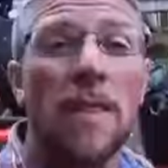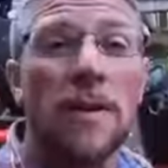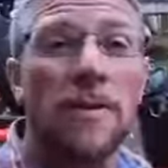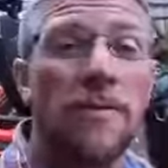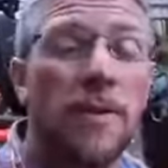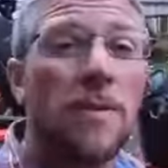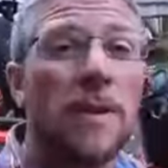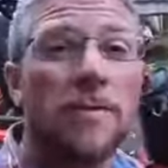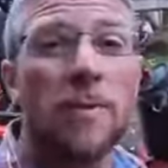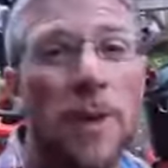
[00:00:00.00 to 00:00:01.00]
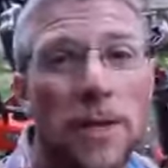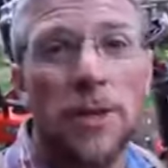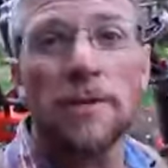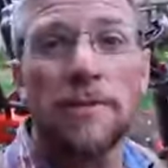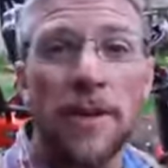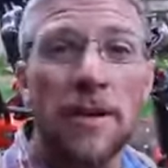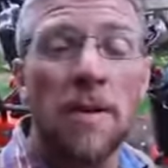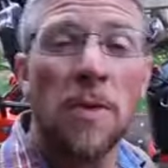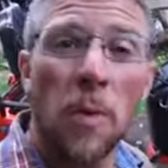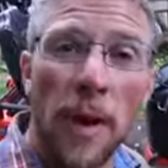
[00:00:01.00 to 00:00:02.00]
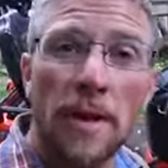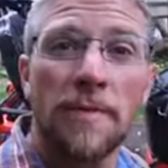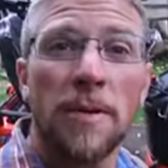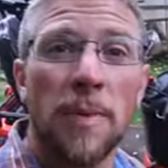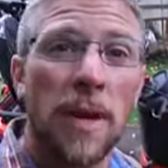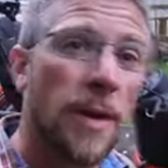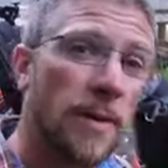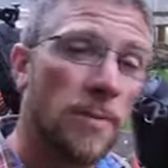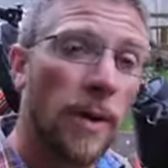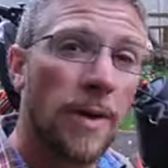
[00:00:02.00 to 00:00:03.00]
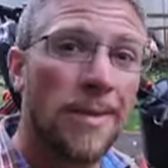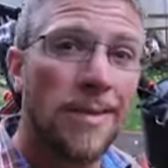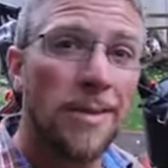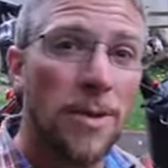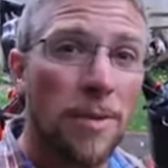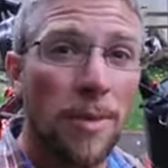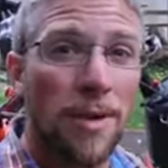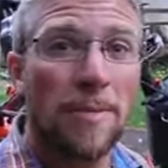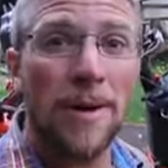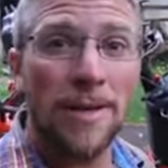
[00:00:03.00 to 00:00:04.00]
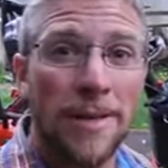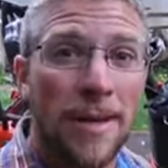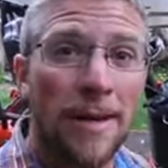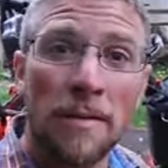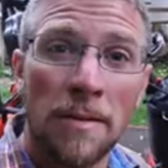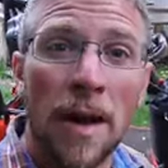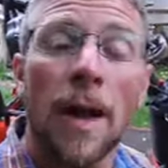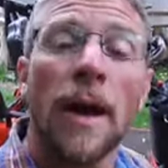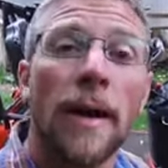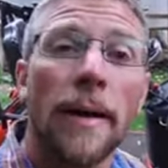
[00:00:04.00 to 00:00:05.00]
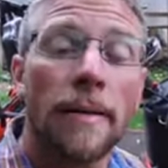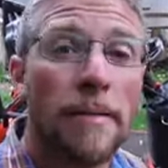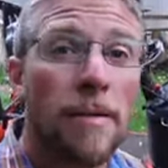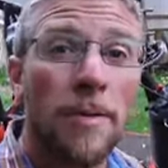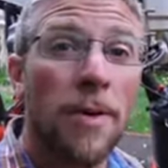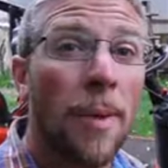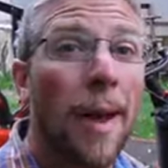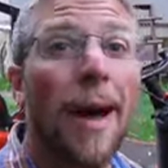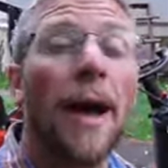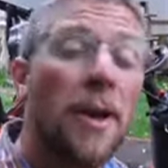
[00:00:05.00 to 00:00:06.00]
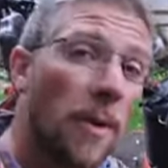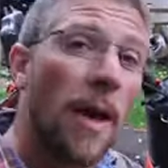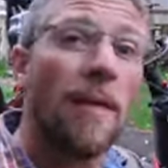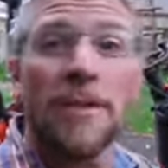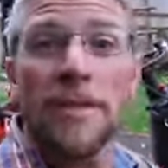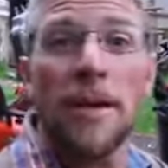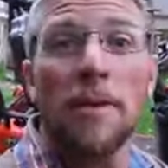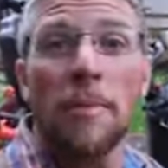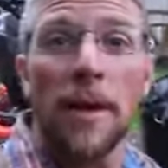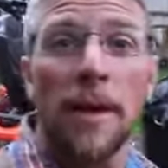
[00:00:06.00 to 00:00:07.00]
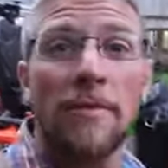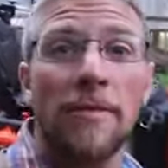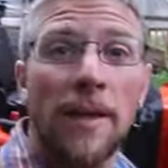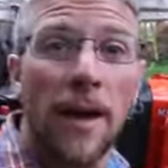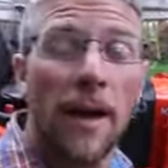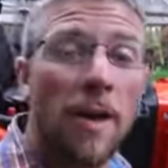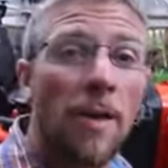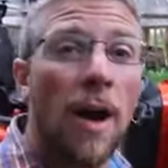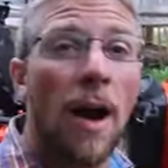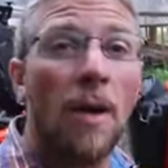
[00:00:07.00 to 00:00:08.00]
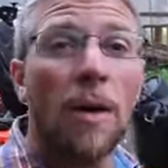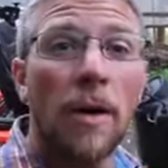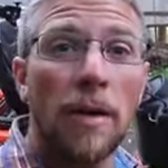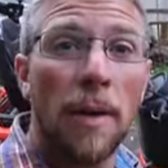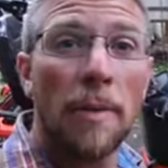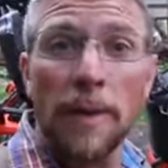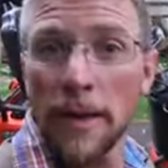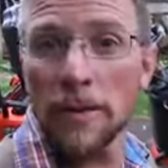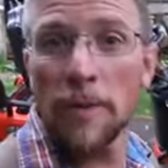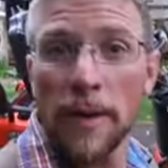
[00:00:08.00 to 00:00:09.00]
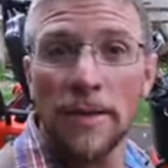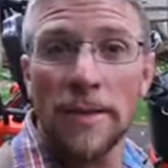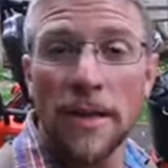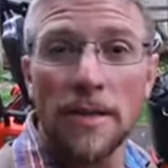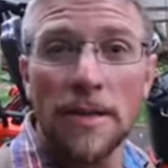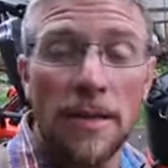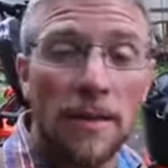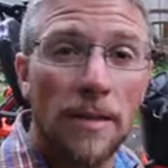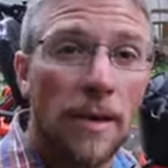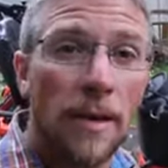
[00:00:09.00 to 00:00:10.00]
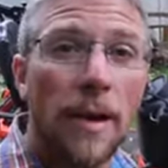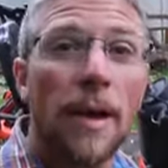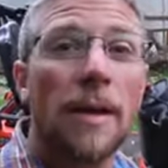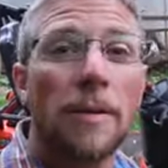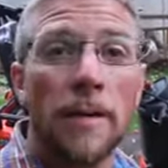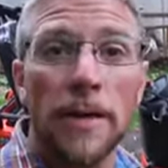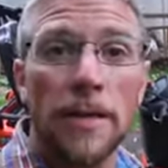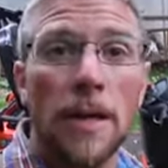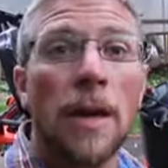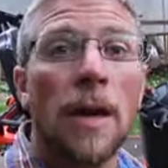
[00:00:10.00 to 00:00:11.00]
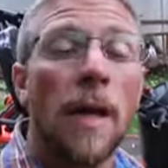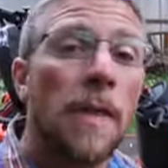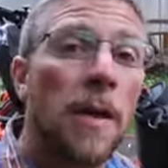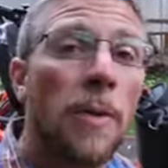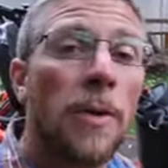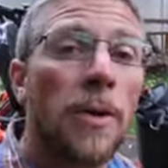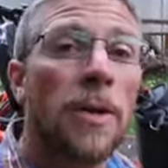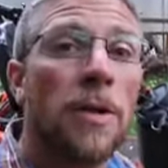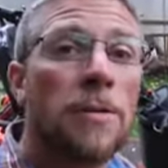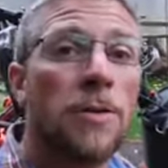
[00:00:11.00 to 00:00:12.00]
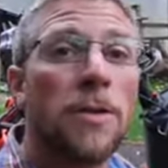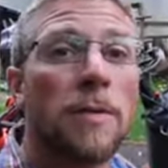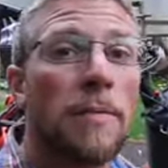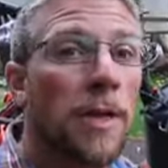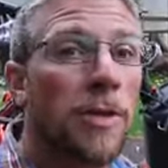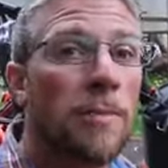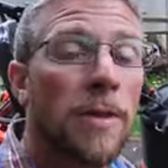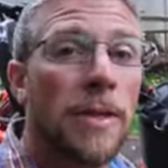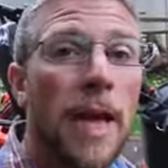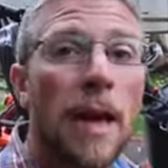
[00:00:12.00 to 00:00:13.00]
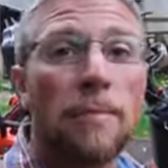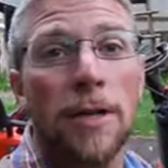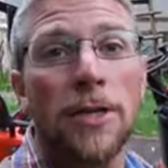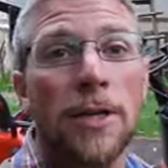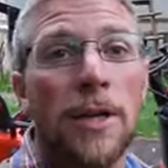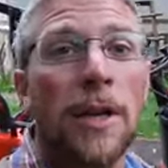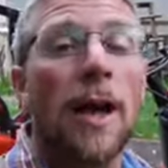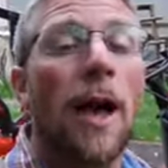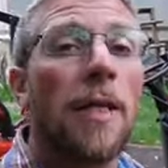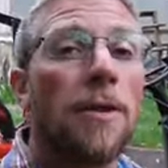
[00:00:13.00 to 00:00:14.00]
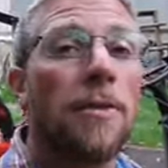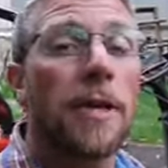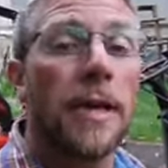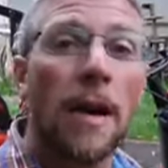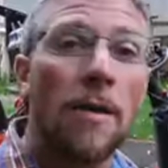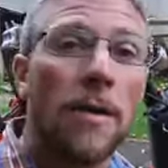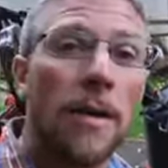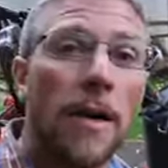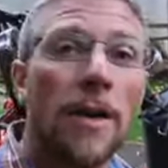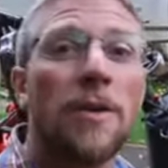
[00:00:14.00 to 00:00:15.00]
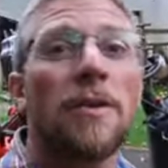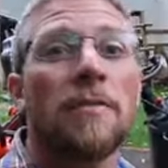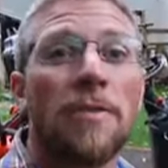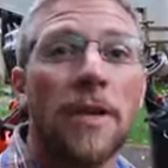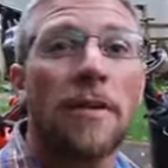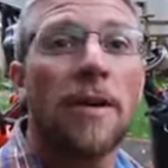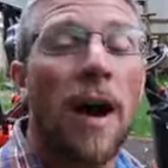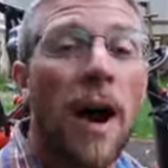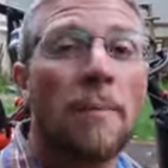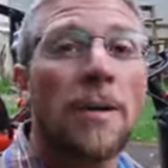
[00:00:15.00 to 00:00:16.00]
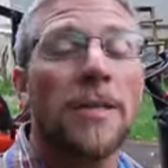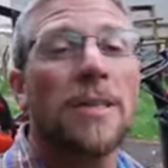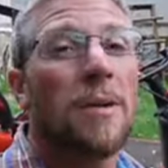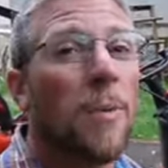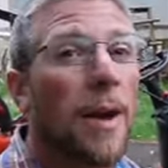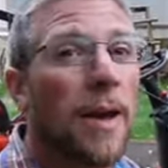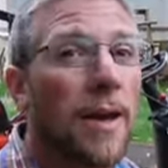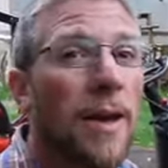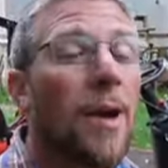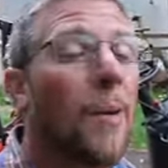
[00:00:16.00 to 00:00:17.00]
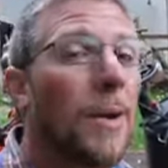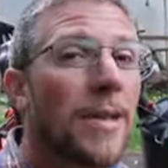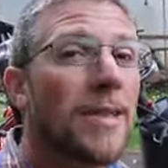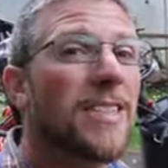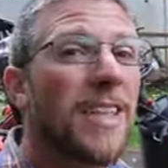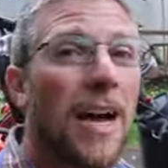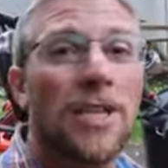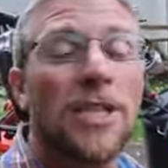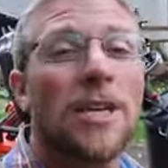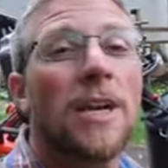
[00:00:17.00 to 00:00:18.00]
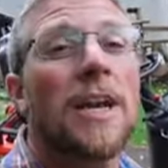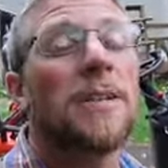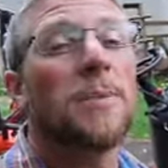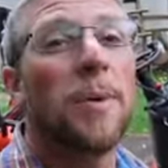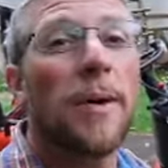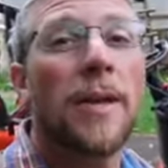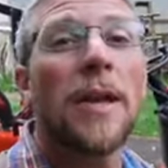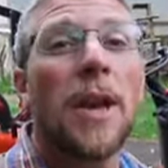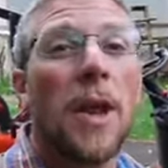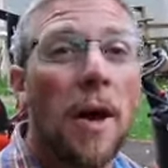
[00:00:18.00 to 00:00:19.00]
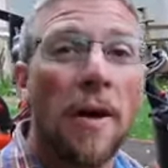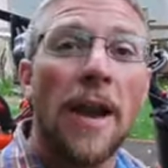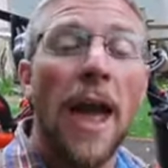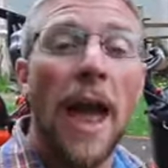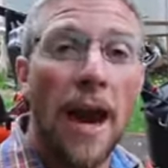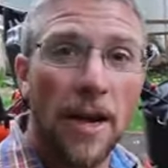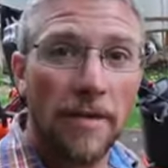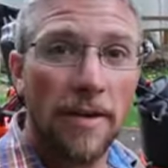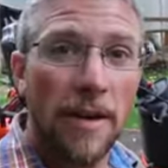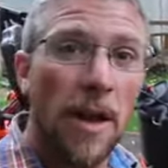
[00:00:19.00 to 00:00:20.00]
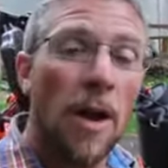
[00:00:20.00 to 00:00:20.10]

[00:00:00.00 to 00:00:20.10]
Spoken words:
There's a few different ways you can figure out the weight of your pigs. One is you can put them on a scale. I don't know about you, but I don't have a scale big enough for that, and I don't know how good my pigs would want to stand still anyways. The other one you can do is you can measure them with a tape measure, then you can calculate it and you can figure out how much they weigh. We did this last year and it's pretty darn accurate.